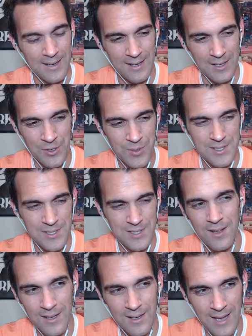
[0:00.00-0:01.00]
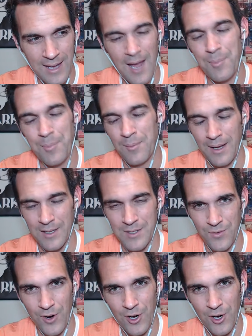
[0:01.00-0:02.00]
you're selling camping beds
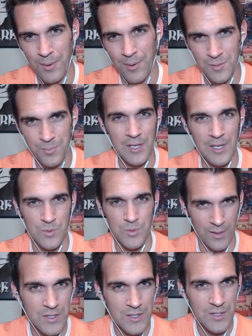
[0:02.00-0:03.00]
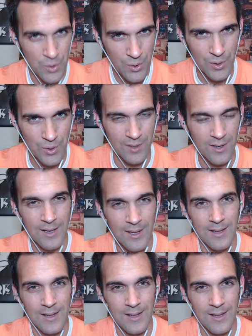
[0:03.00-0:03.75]
for $100 a piece. Well, that's cool.